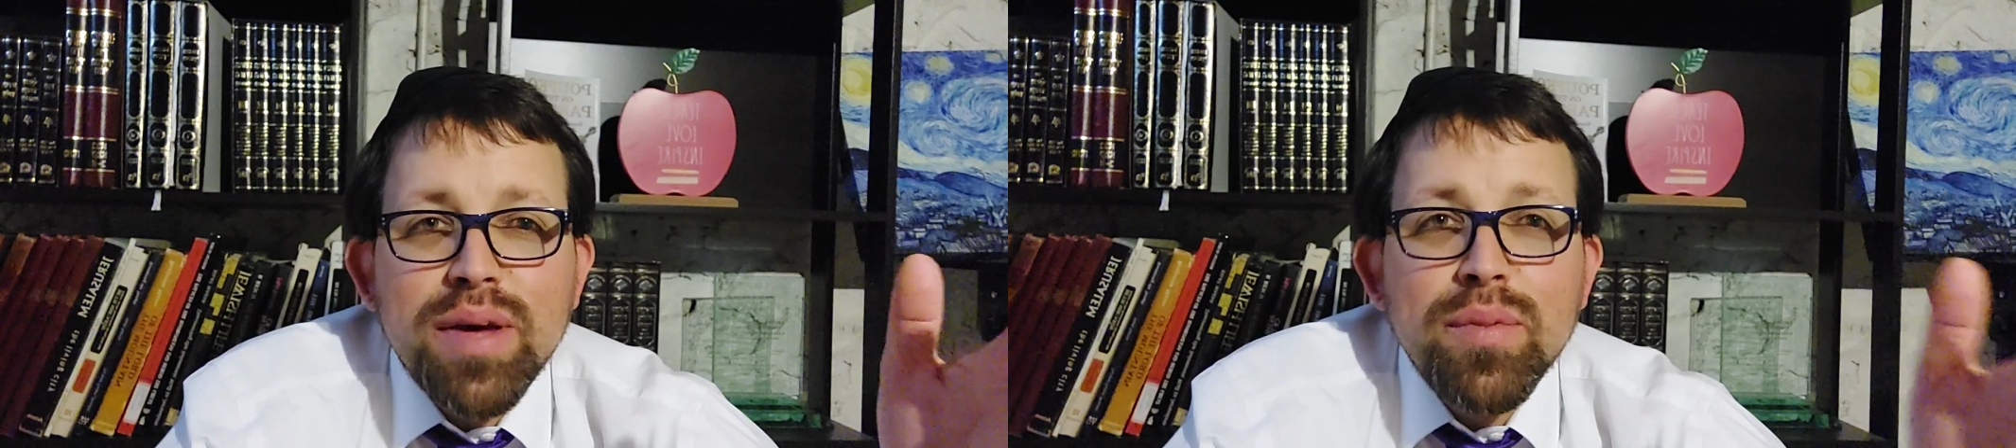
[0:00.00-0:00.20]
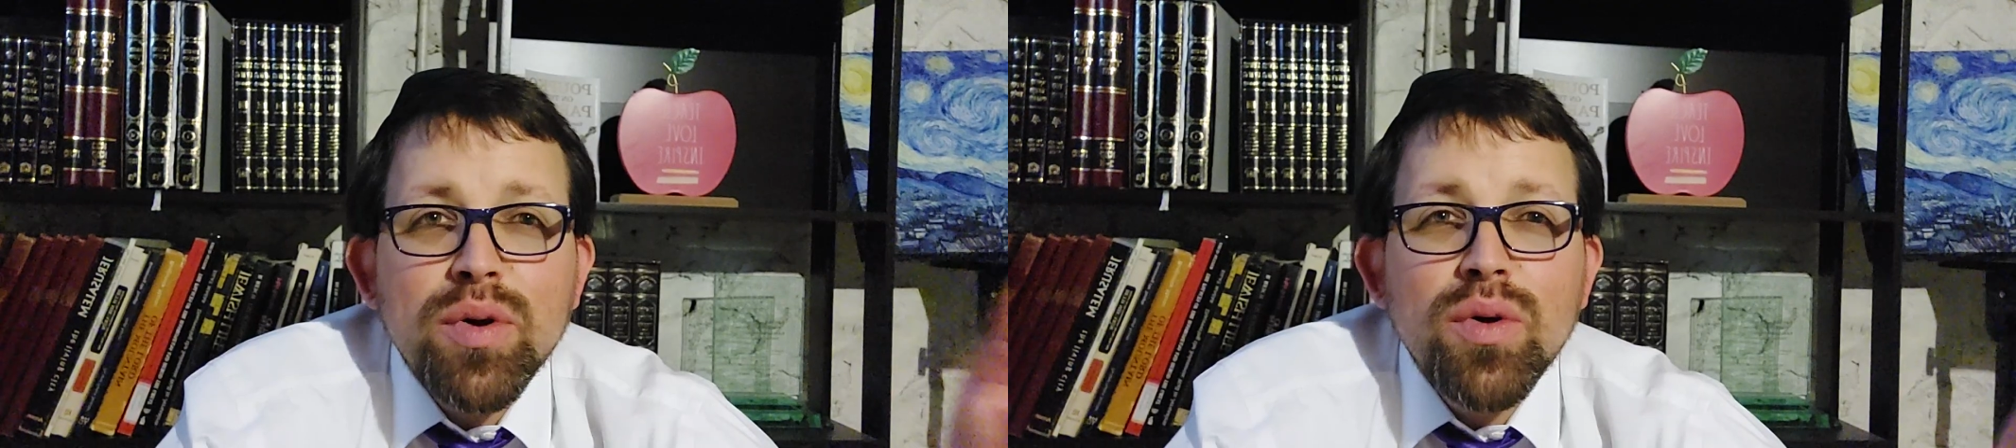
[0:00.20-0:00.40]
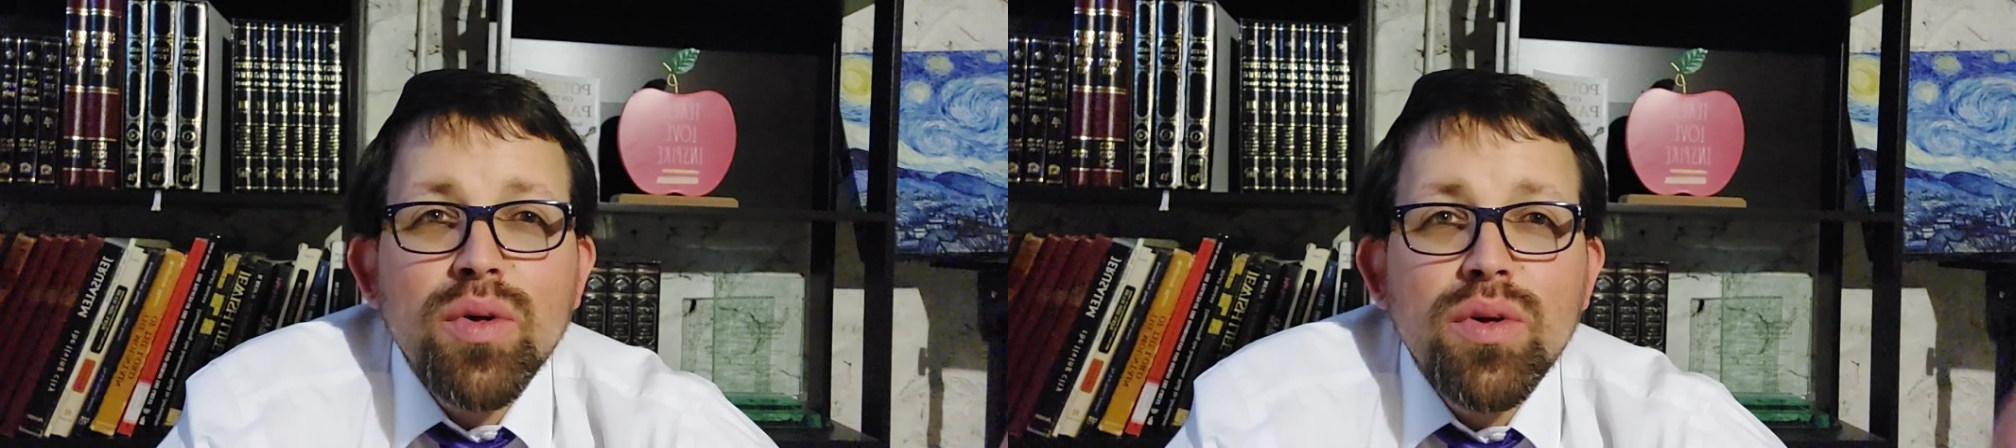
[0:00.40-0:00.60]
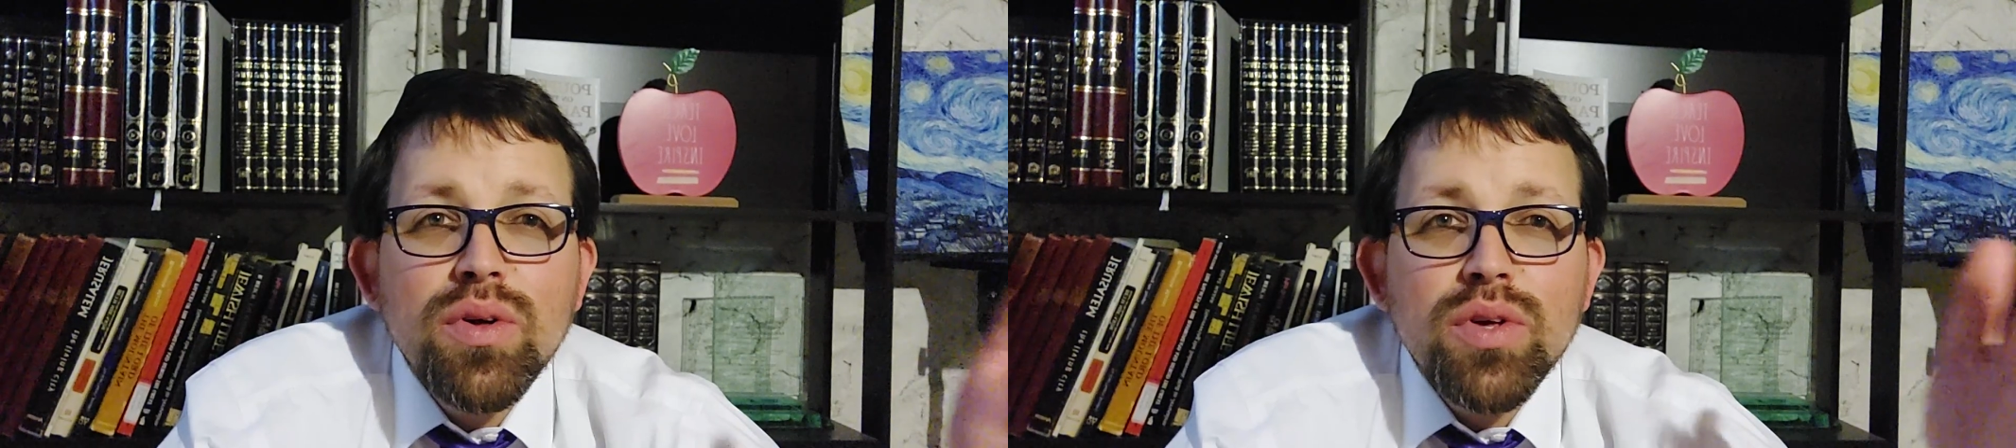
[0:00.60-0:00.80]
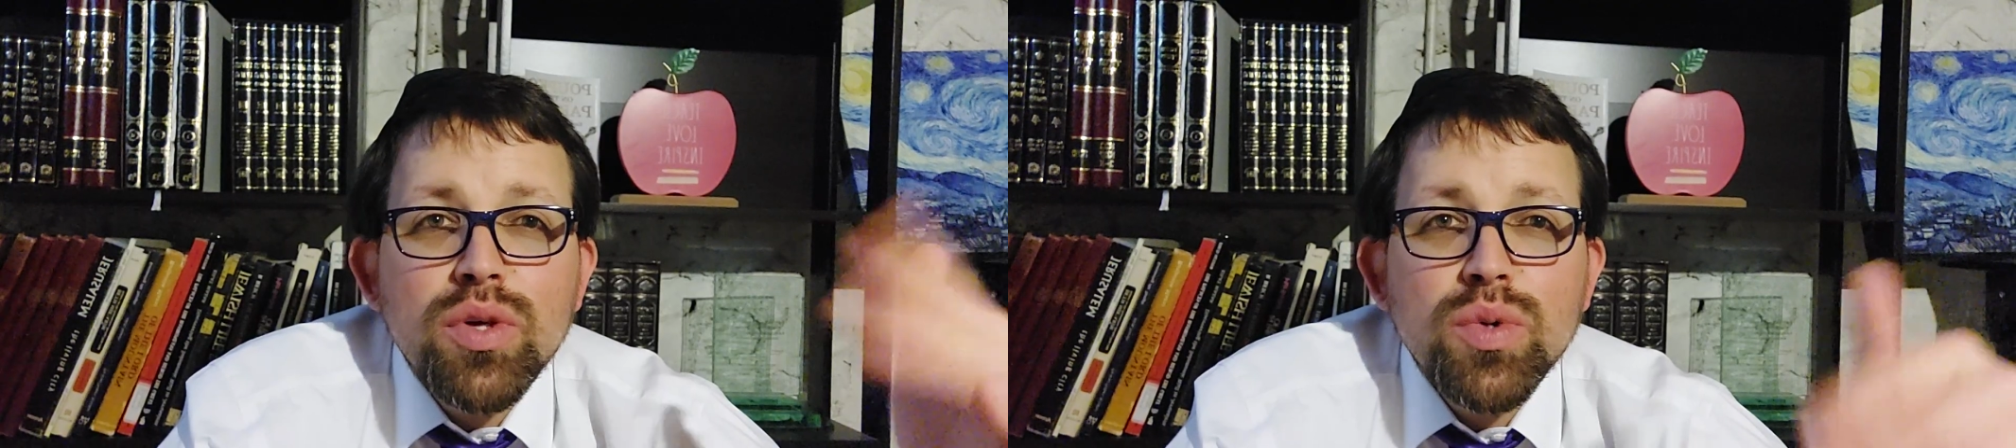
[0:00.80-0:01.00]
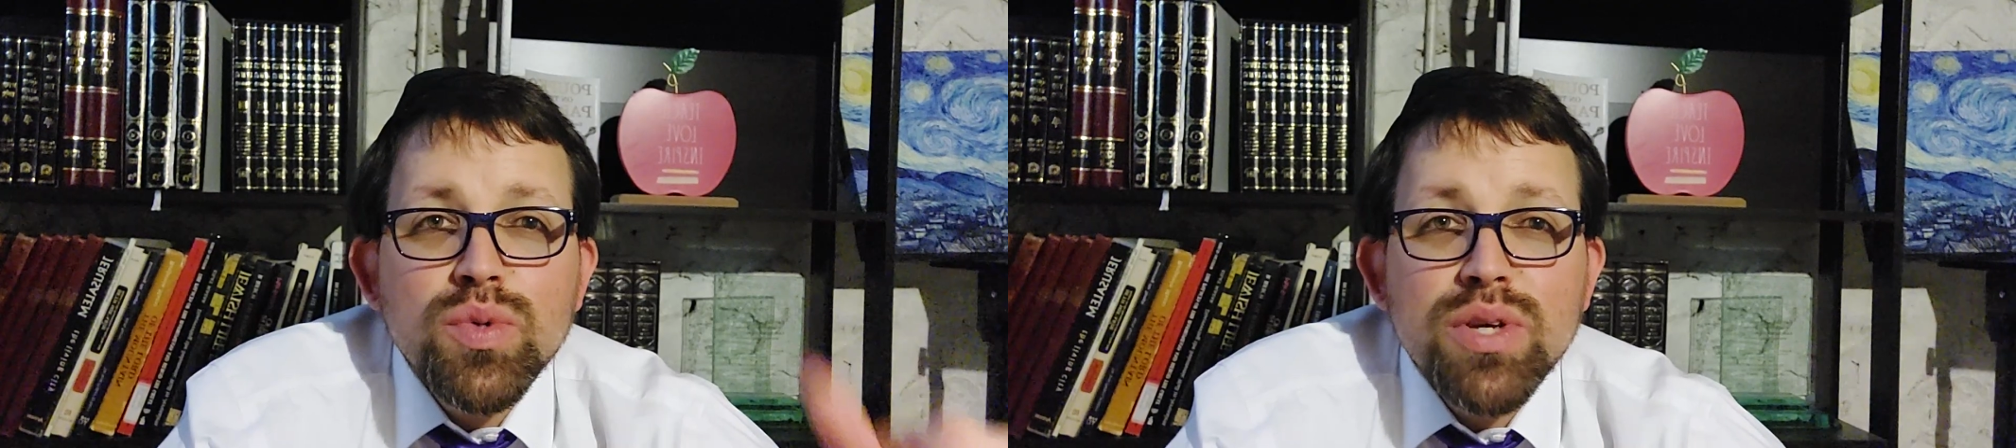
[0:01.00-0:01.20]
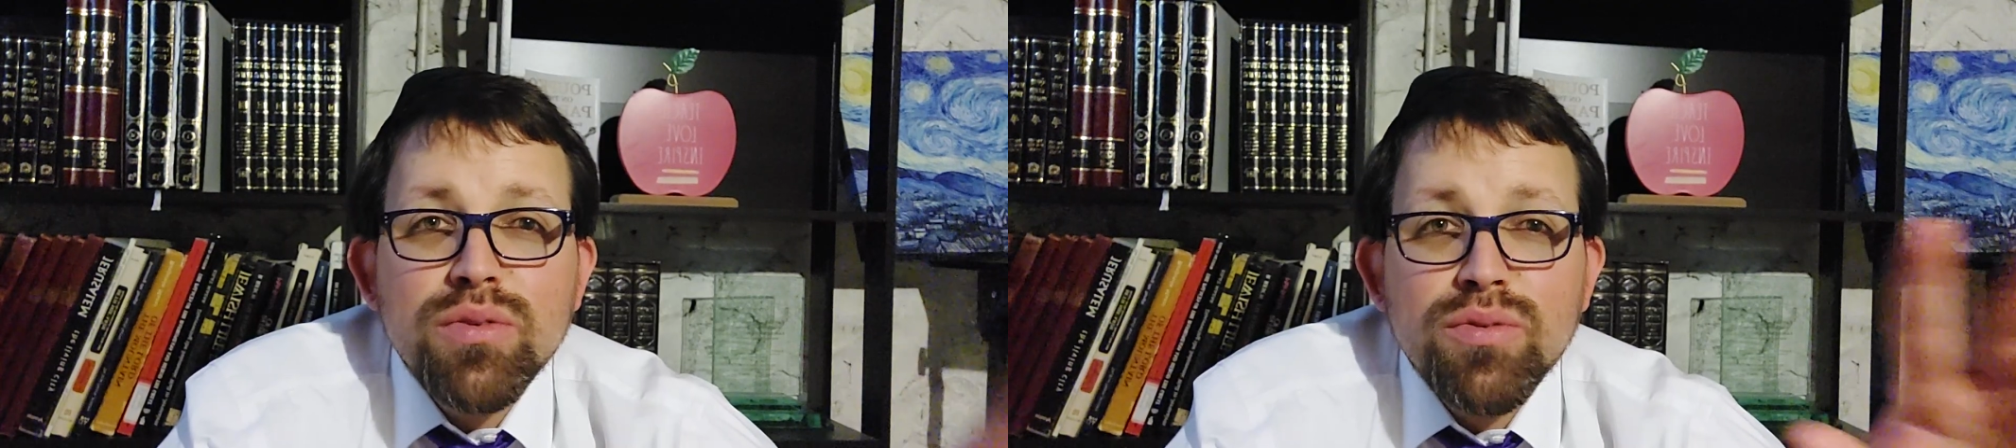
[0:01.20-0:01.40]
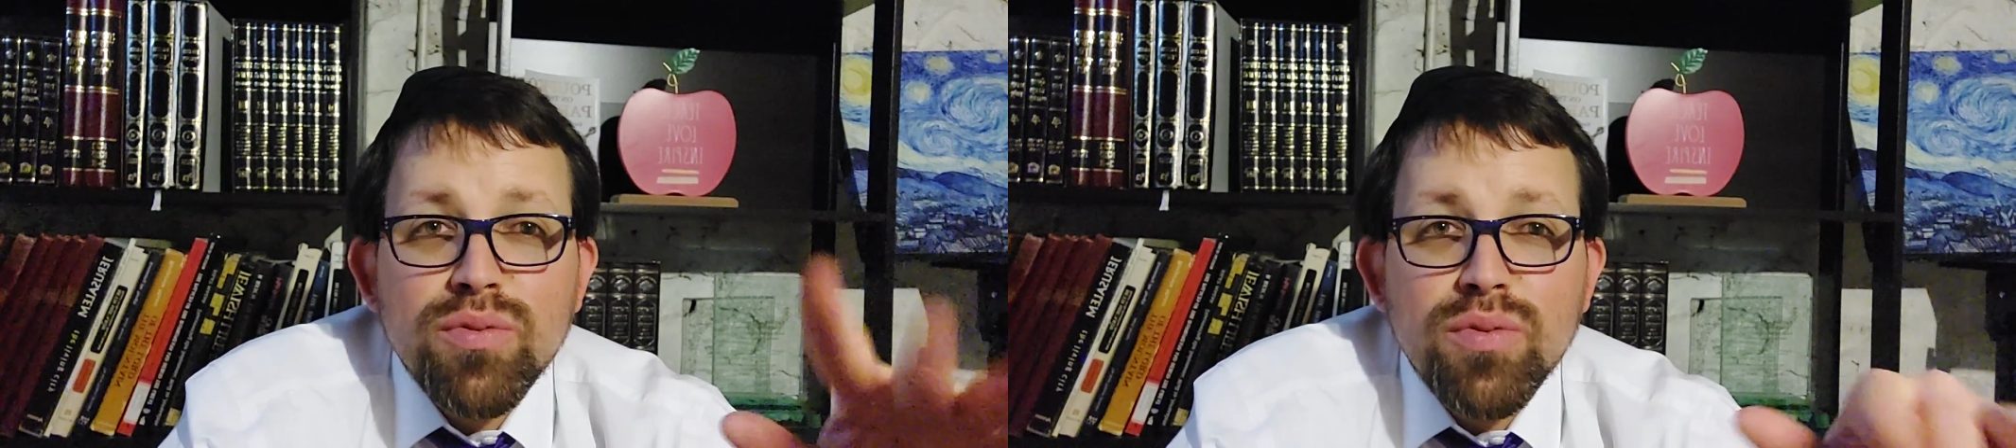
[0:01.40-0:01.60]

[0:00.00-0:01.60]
chemical, use it,